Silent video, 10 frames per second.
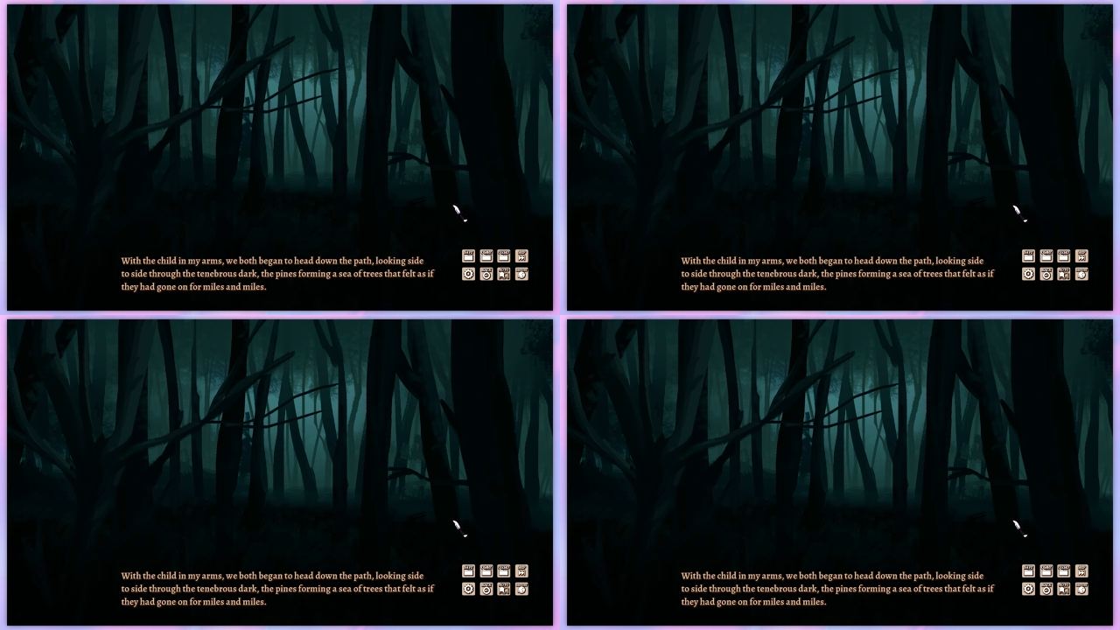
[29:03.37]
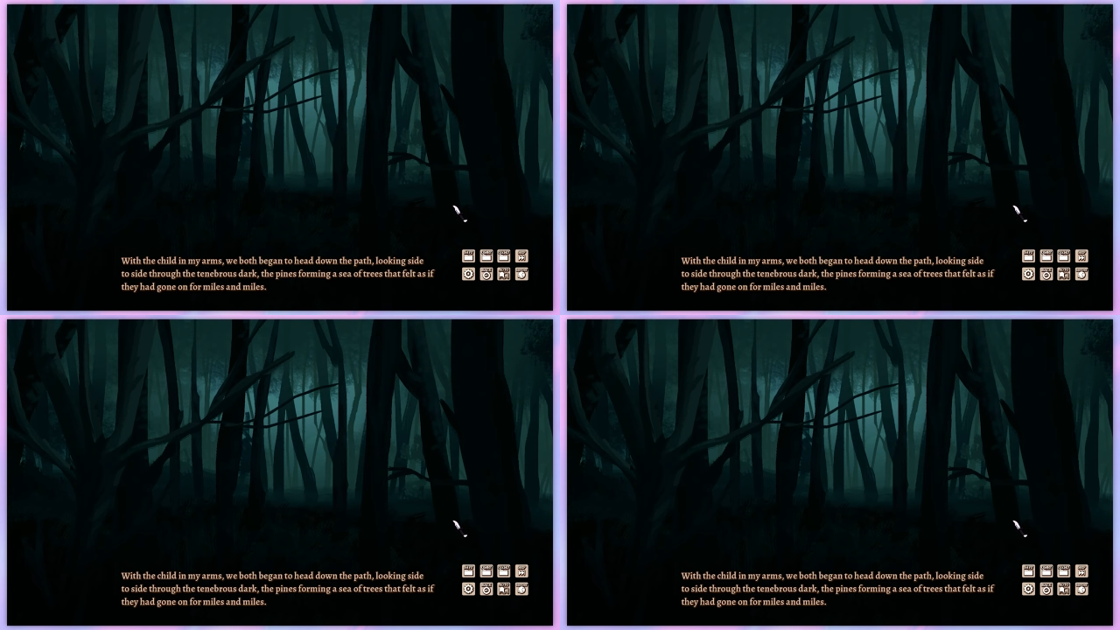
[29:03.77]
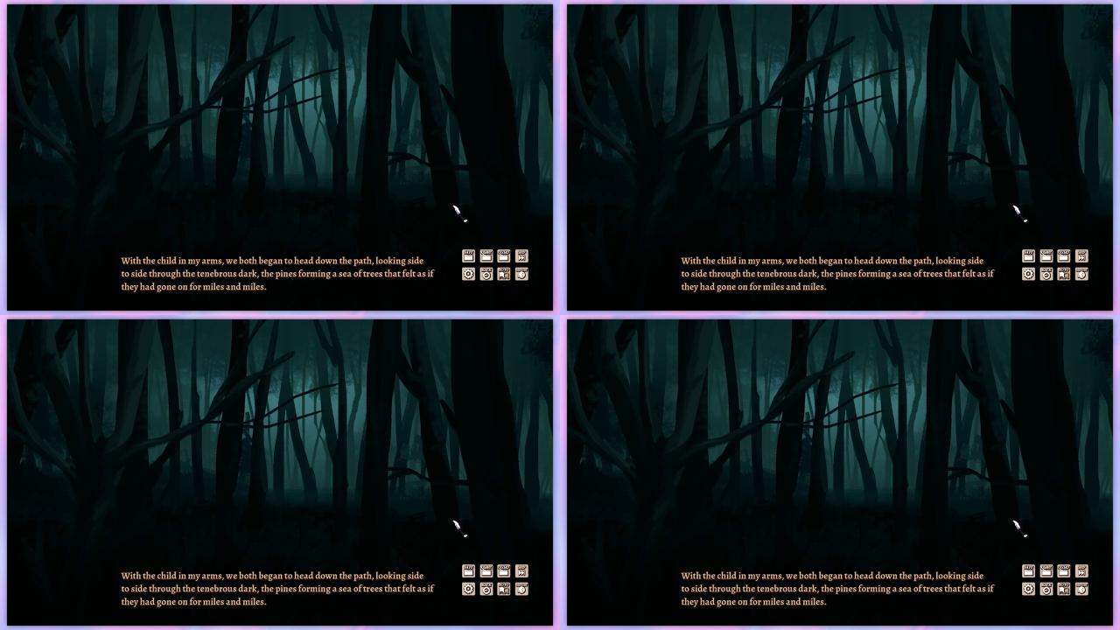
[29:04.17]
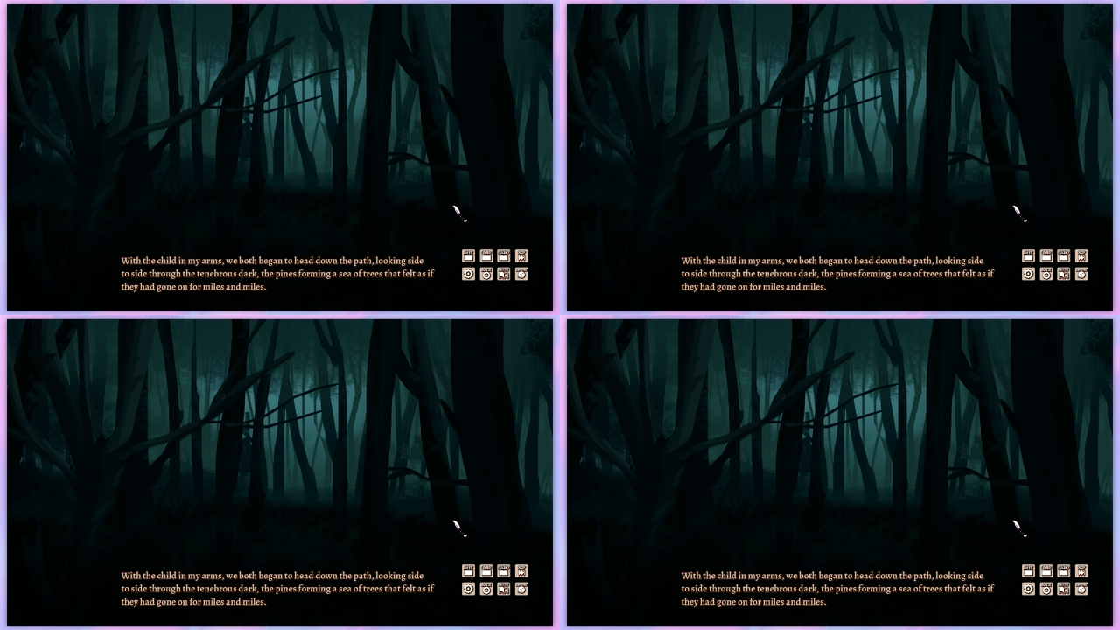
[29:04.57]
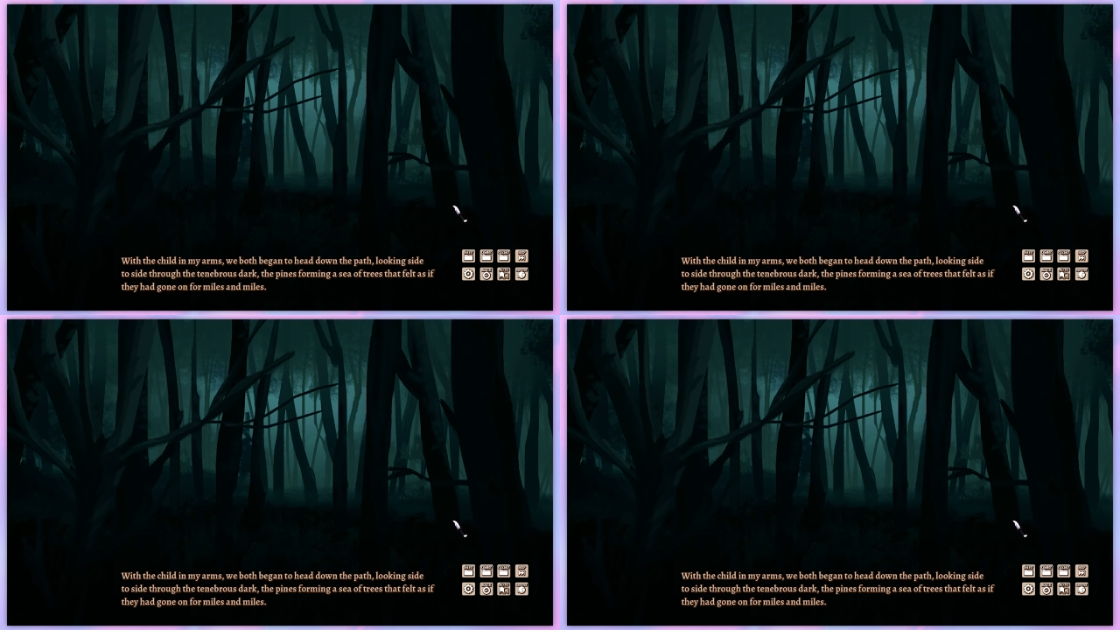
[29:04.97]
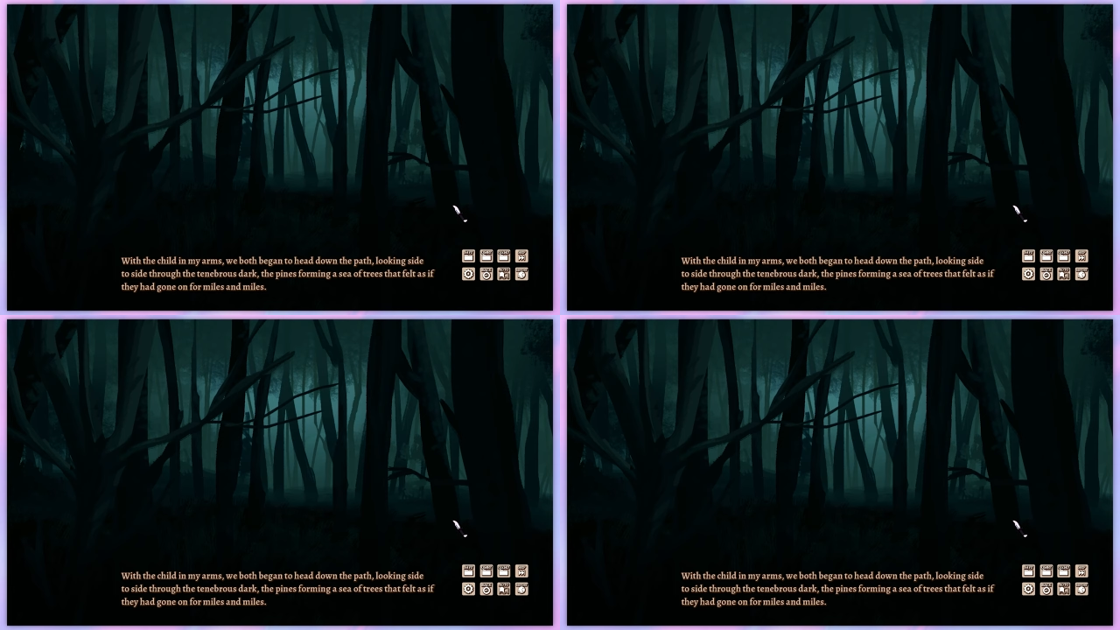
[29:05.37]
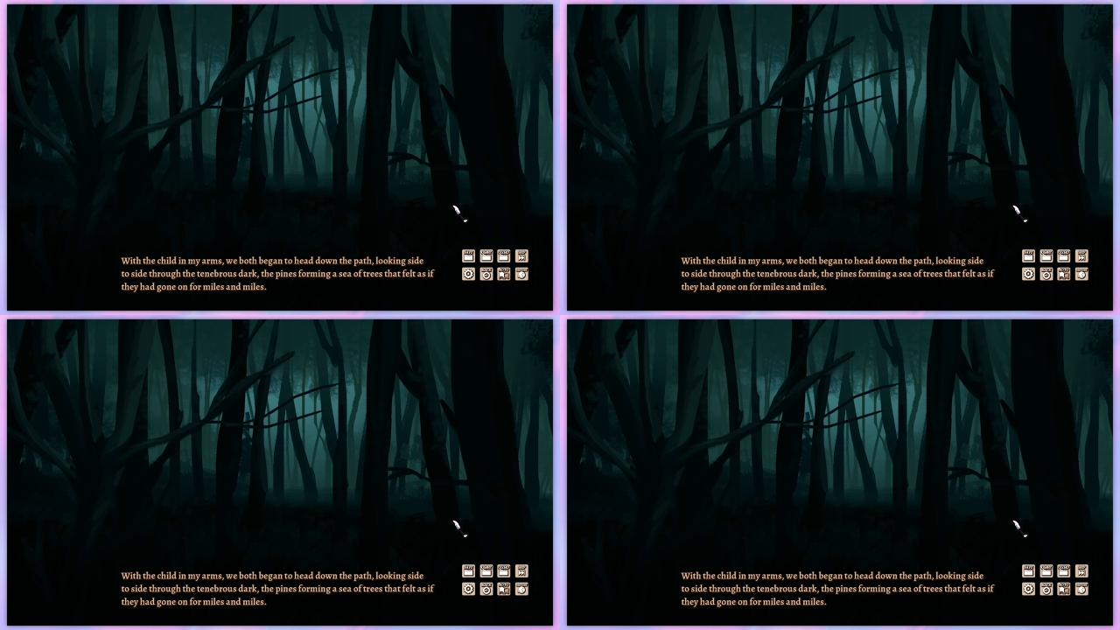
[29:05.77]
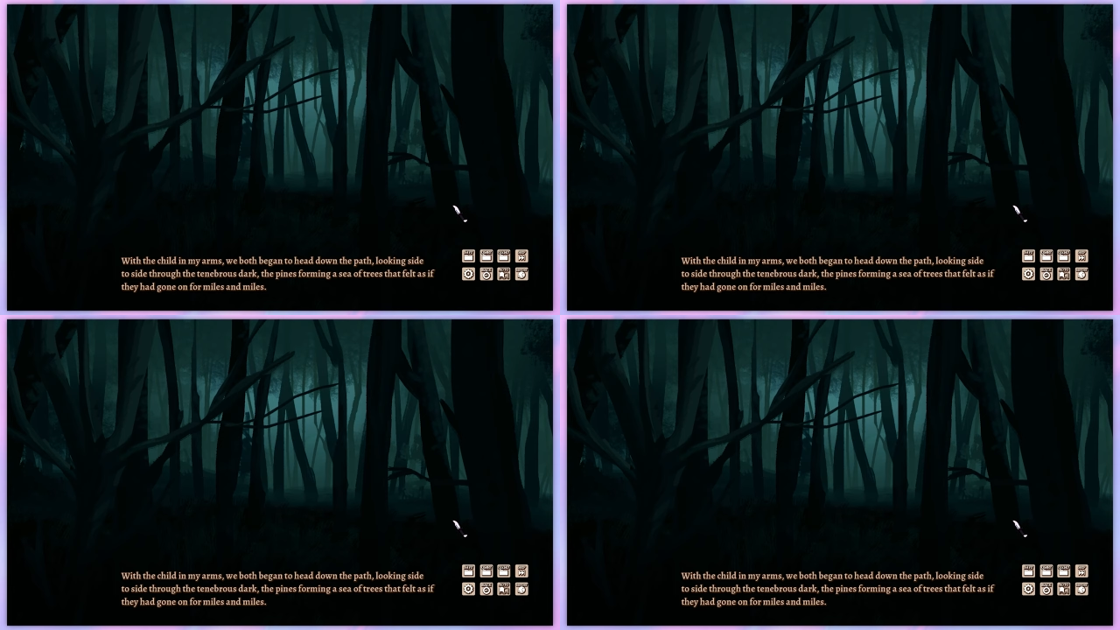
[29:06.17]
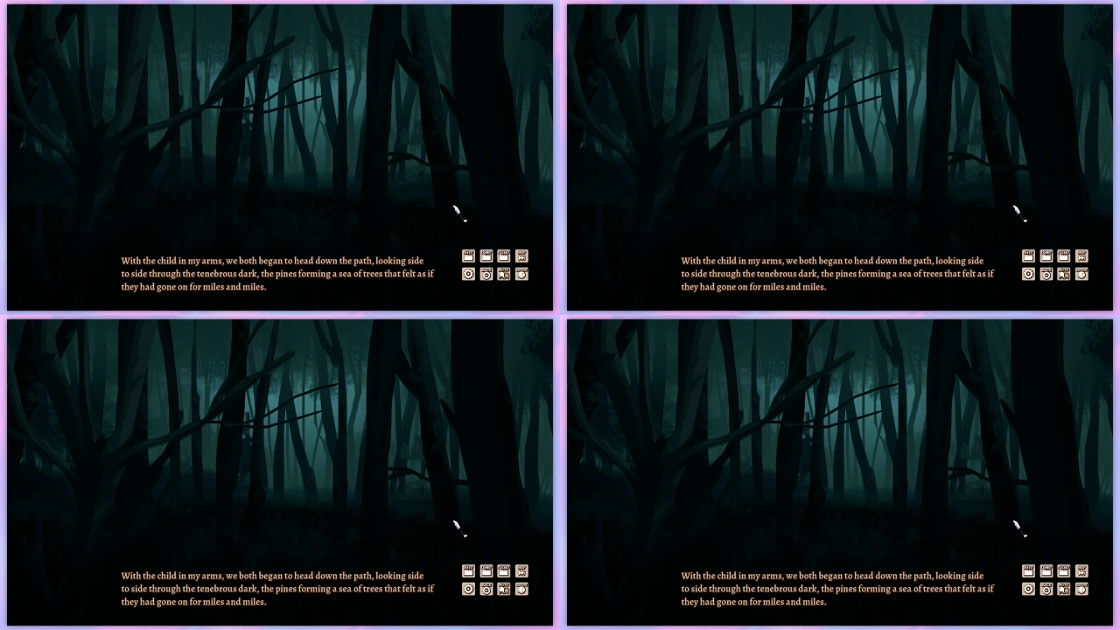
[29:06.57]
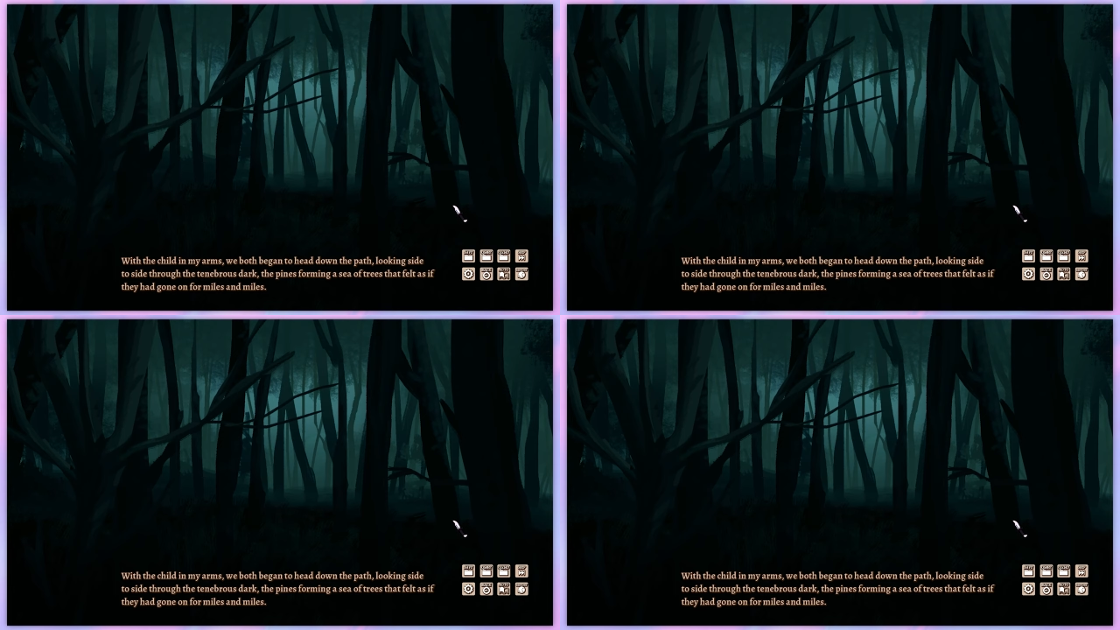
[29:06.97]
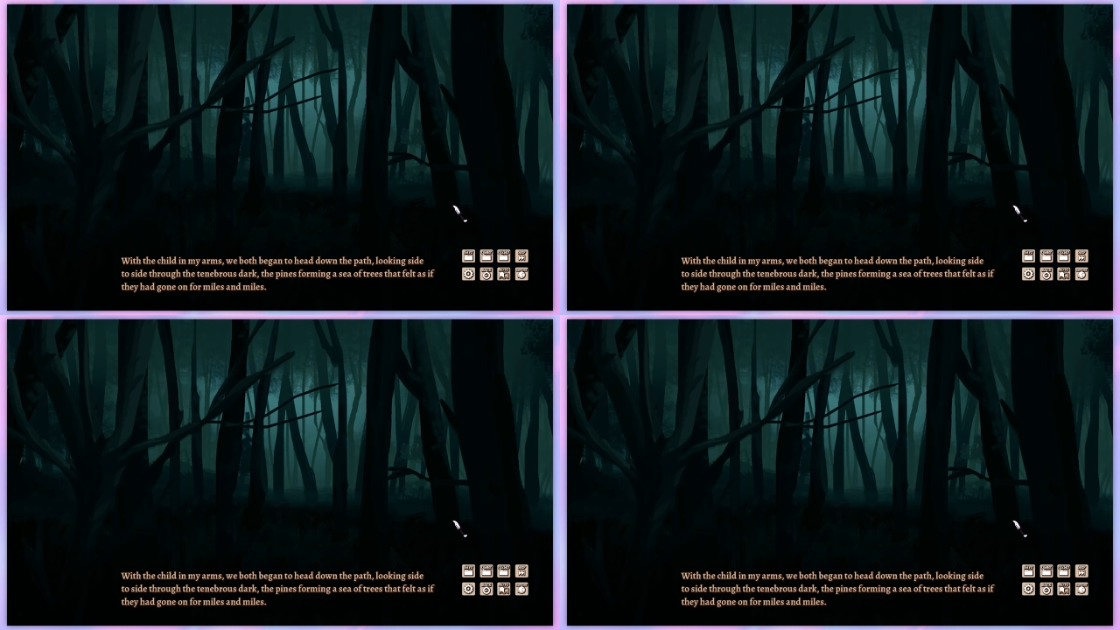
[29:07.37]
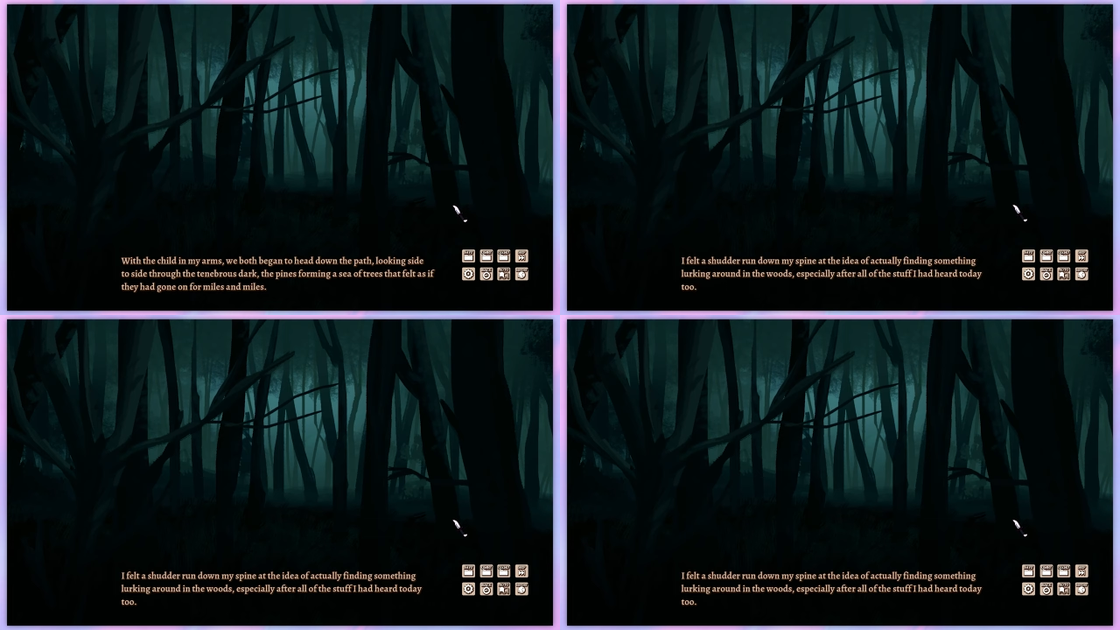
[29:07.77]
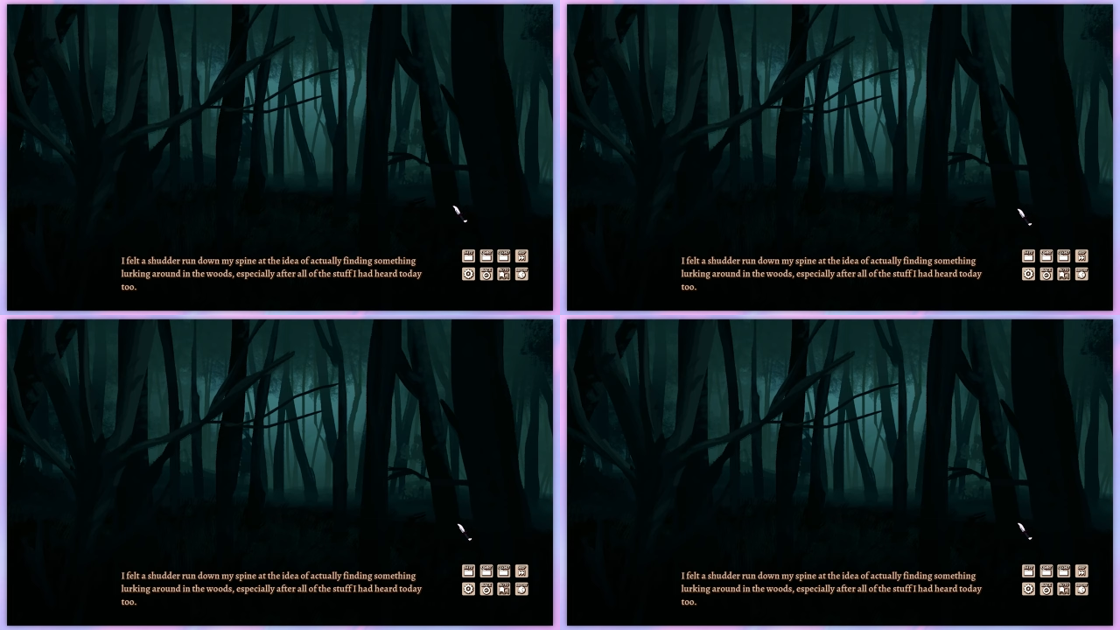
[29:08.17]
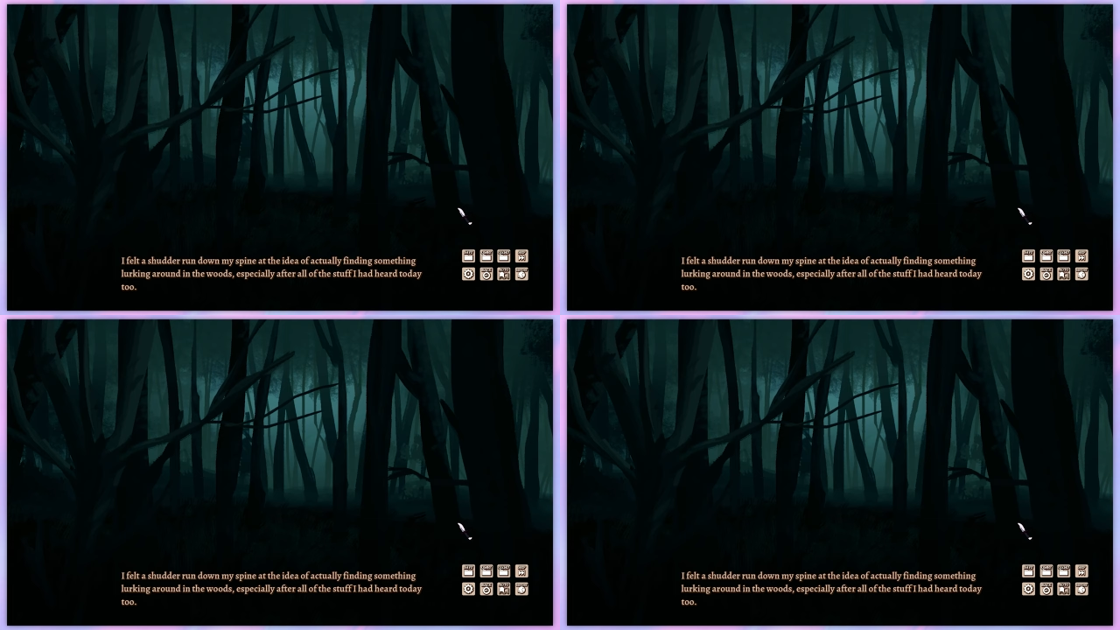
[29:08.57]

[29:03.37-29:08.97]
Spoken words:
(no speaker visible)